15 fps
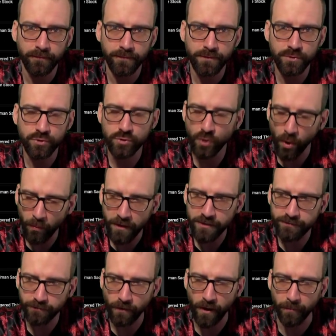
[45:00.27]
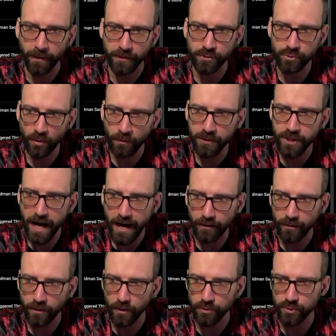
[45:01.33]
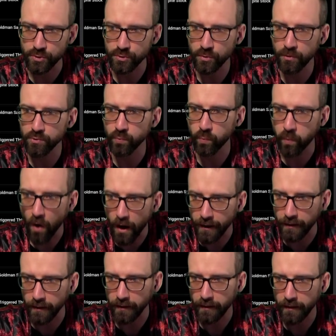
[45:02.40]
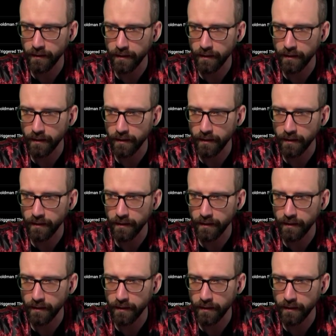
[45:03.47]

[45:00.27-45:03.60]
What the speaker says: so much farming, so much agriculture, so much water.